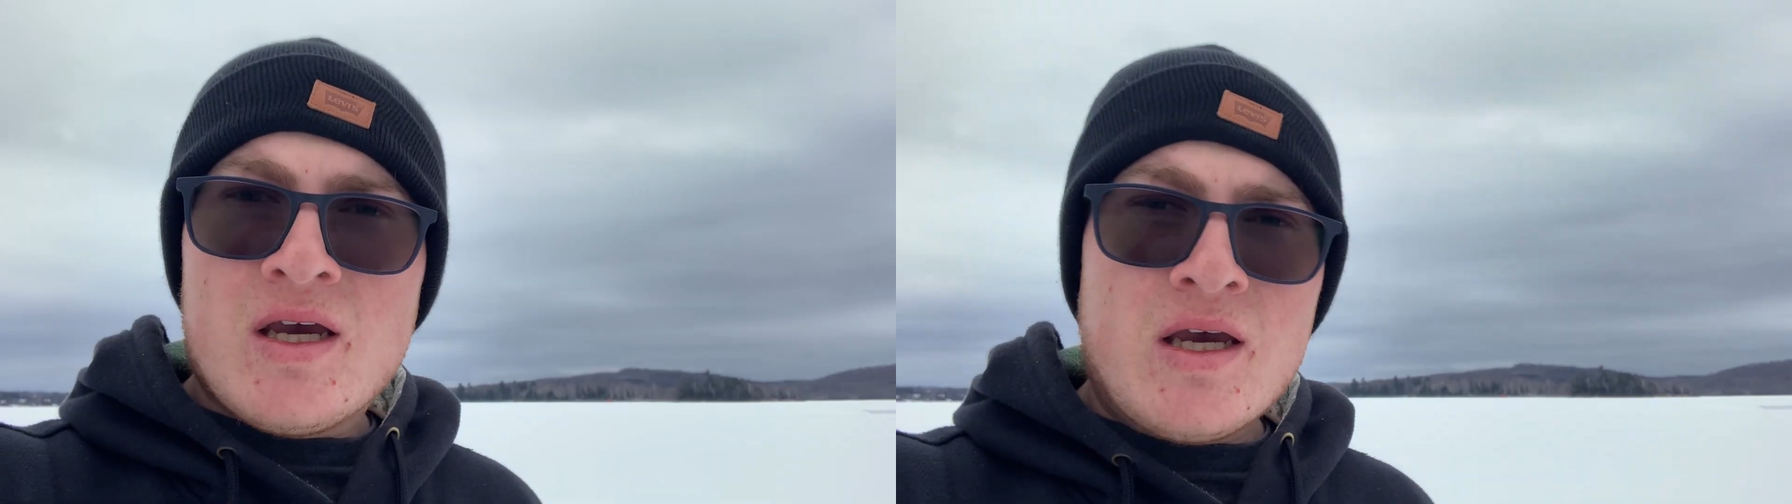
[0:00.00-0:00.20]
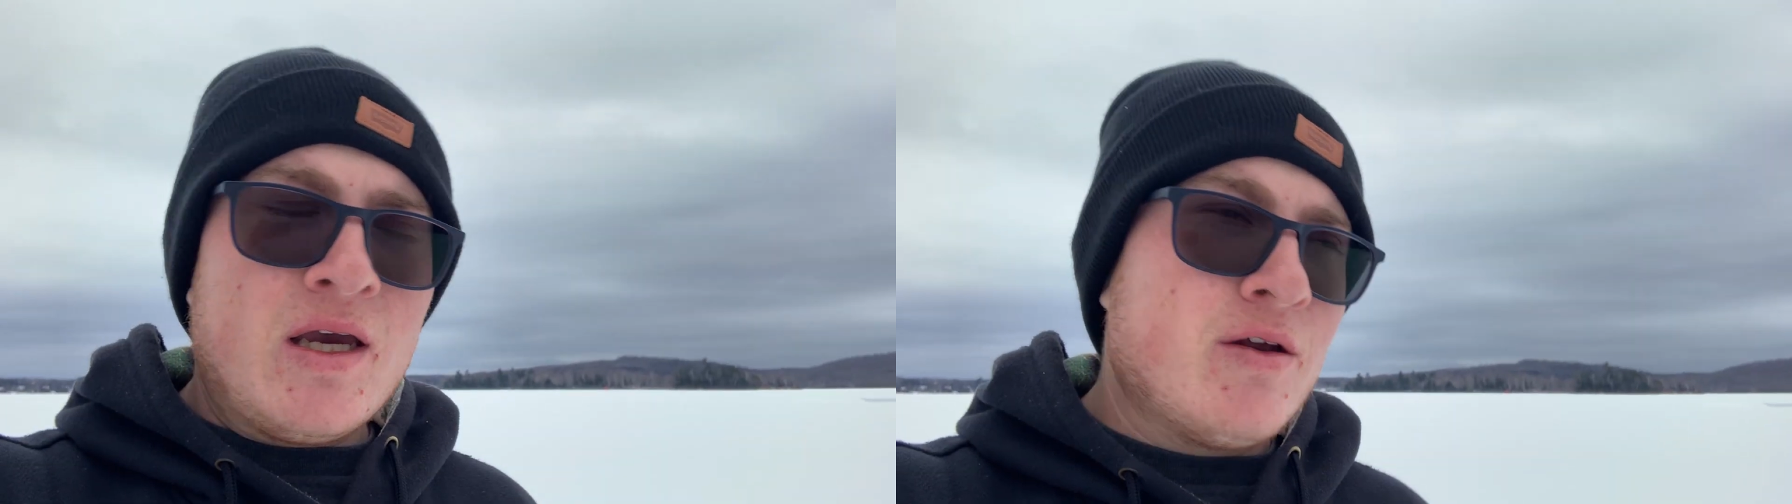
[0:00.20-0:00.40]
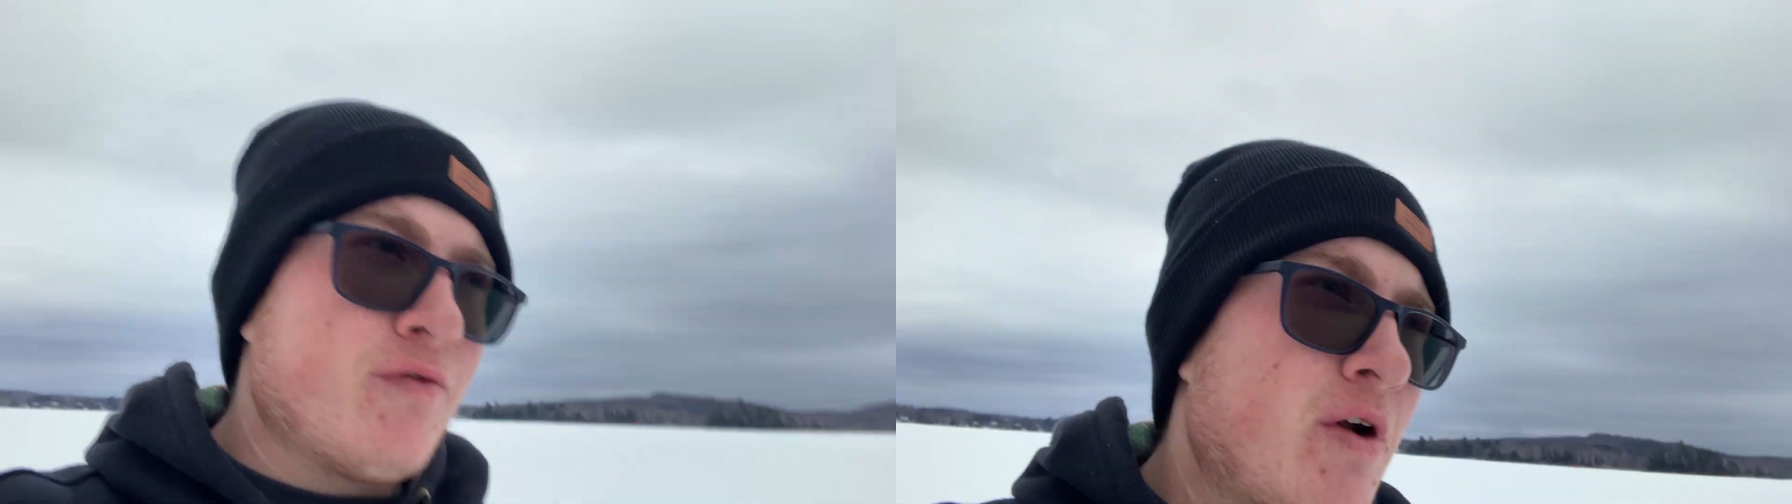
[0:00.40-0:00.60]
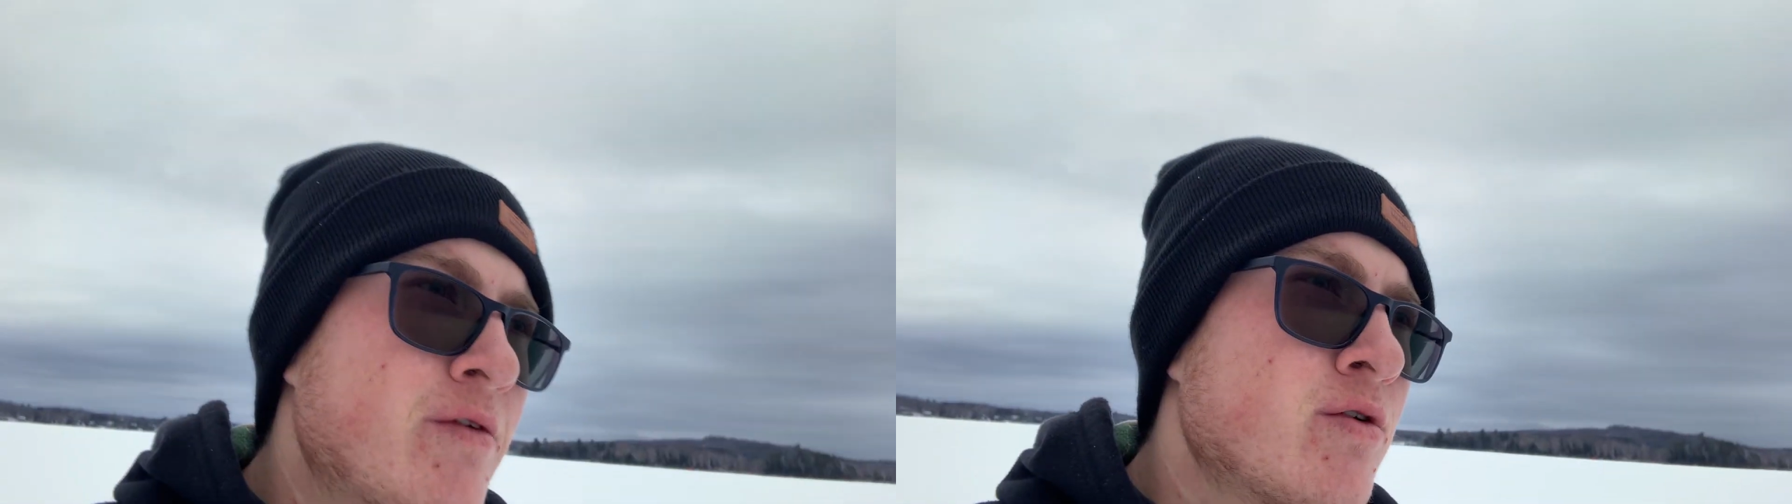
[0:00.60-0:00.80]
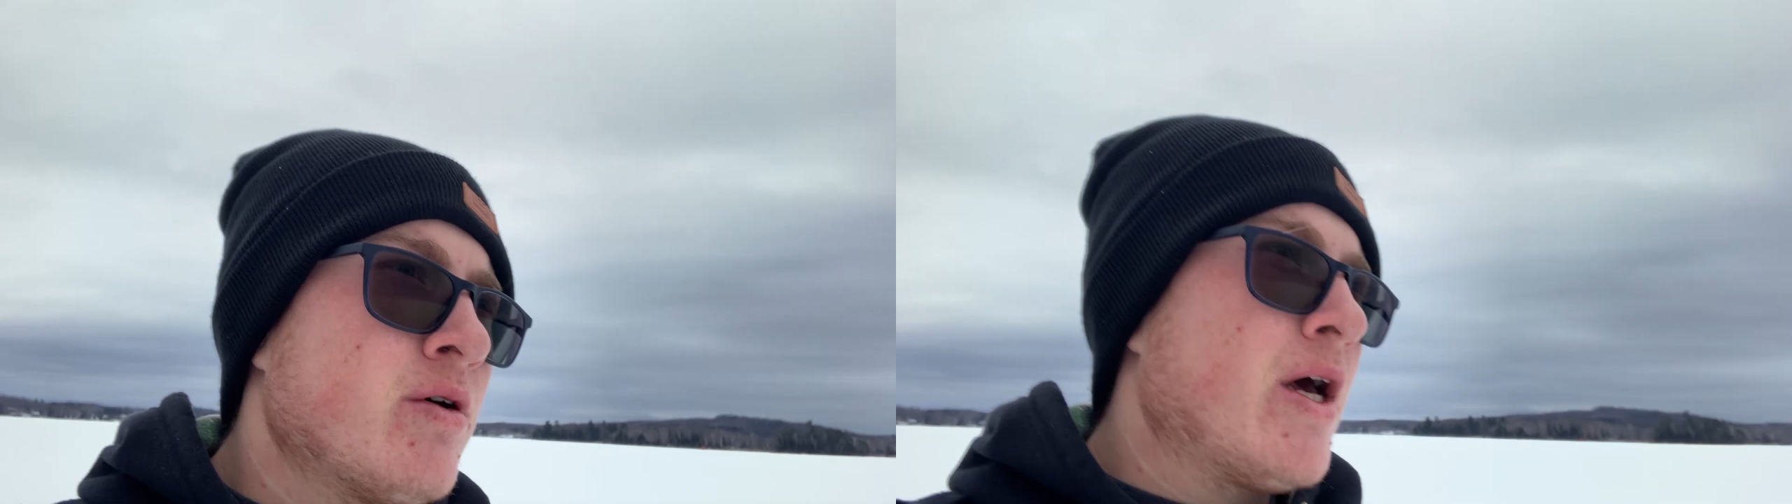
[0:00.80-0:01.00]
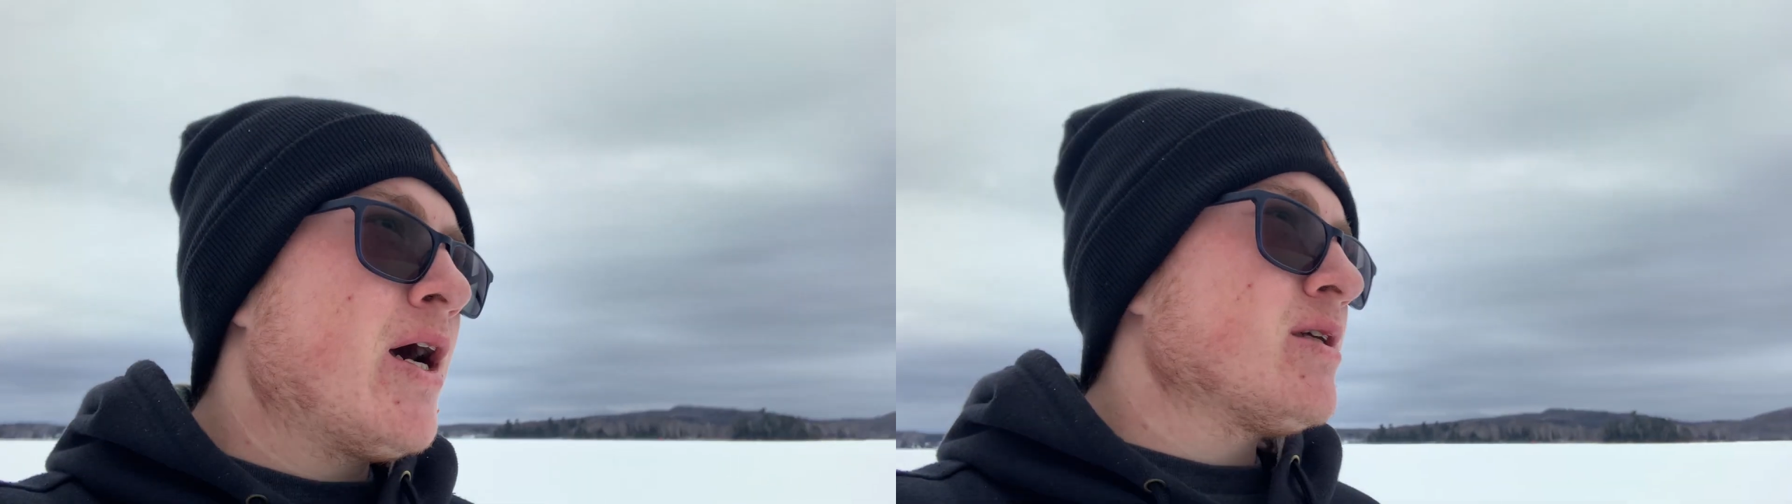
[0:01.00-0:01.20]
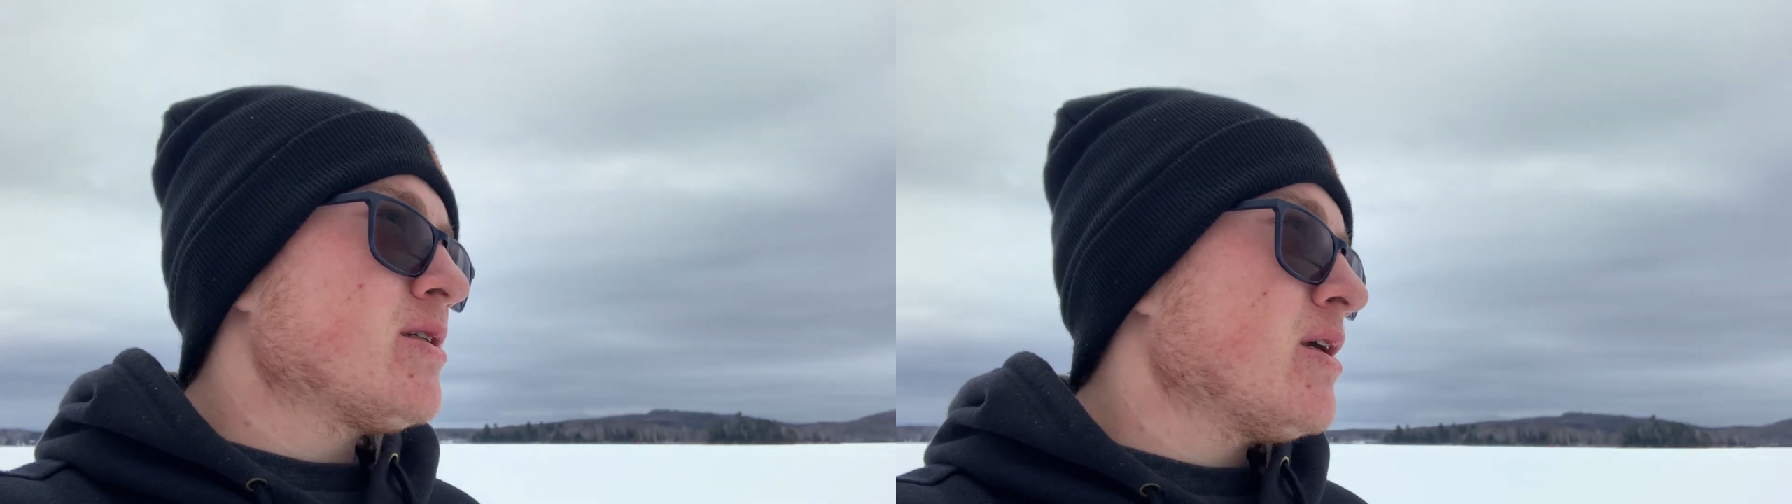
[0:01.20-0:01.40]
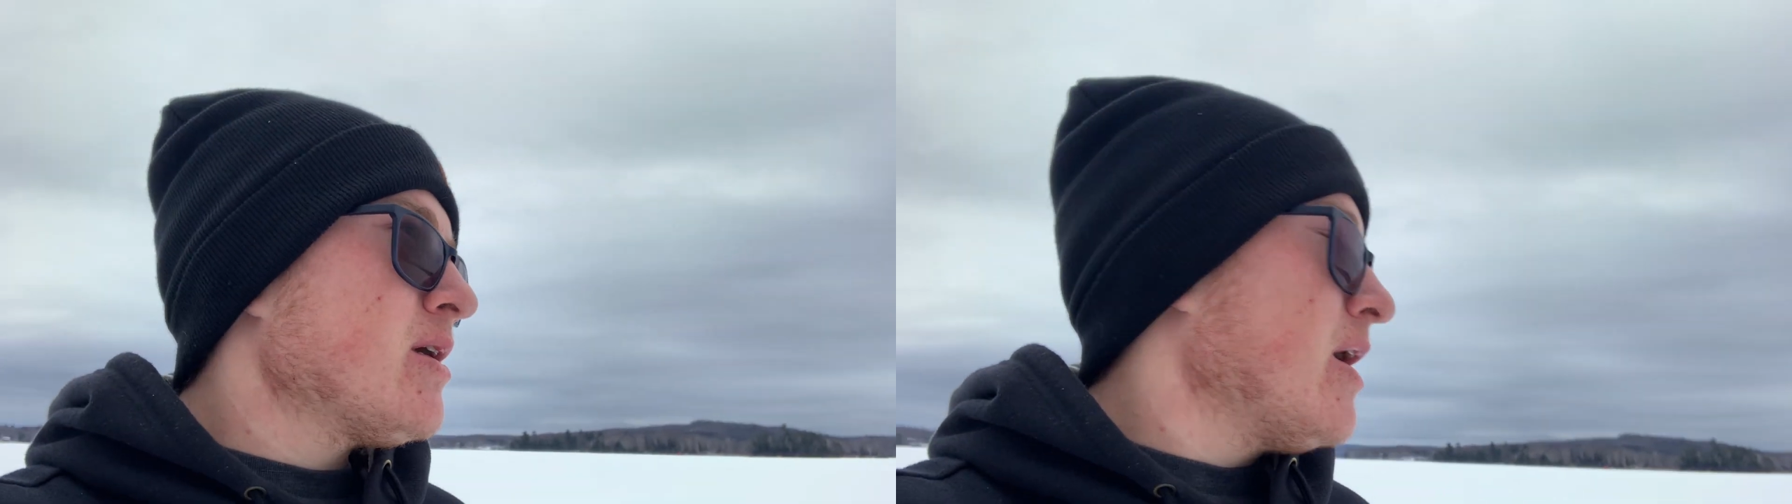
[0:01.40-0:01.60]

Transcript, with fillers: And for everyone asking,